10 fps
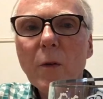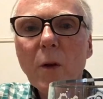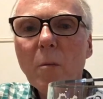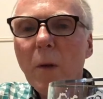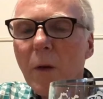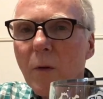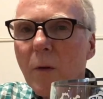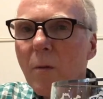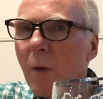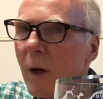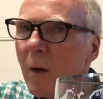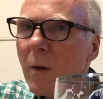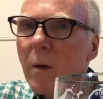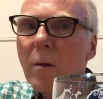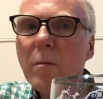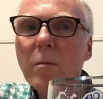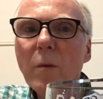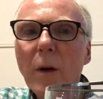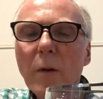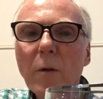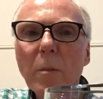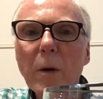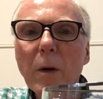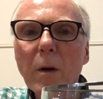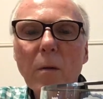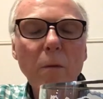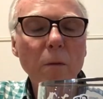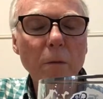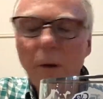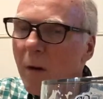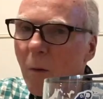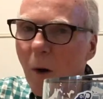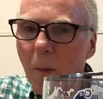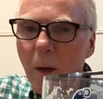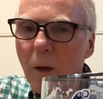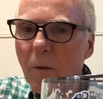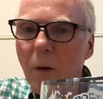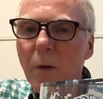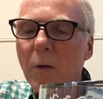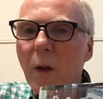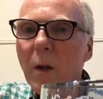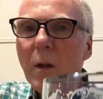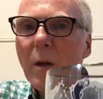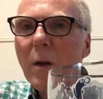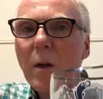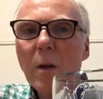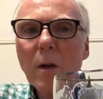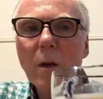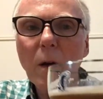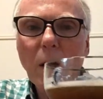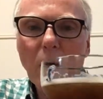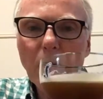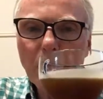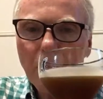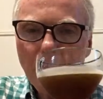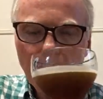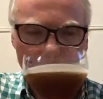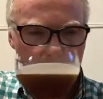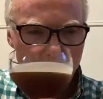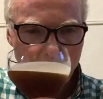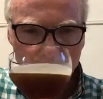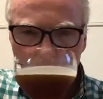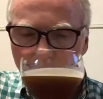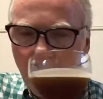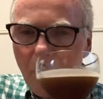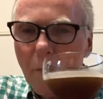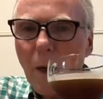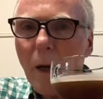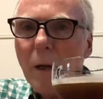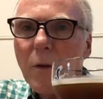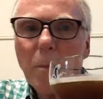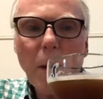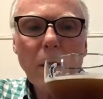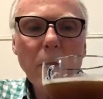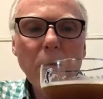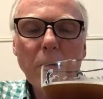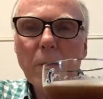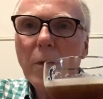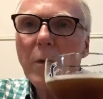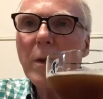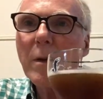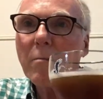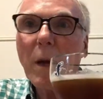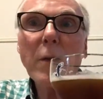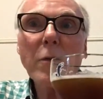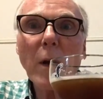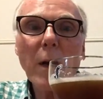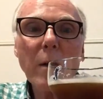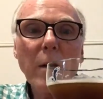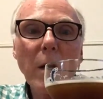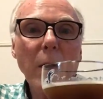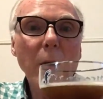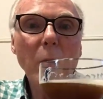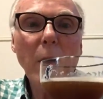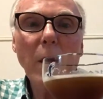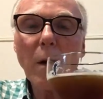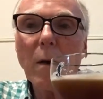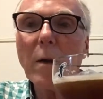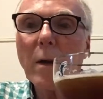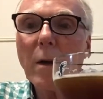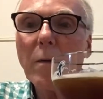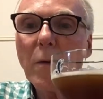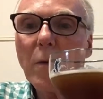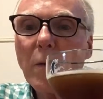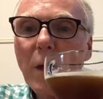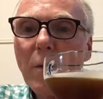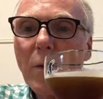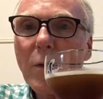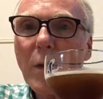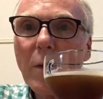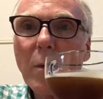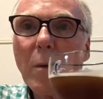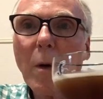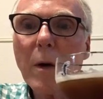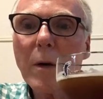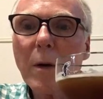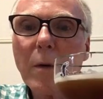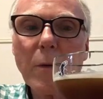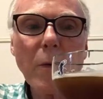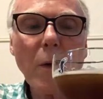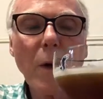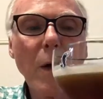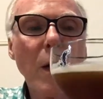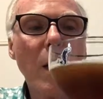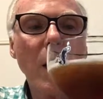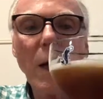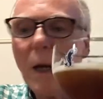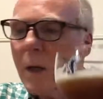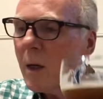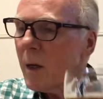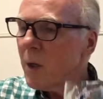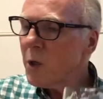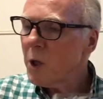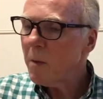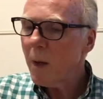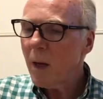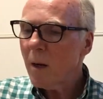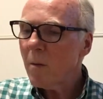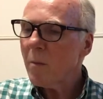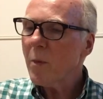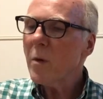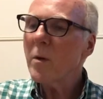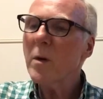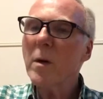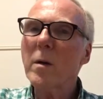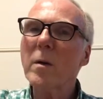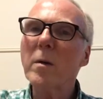a good, pleasant, regular beer. Very well made, very solid, and in spite of using extract, I think we get all the full flavors that we want here. So, again, Chimay Brune,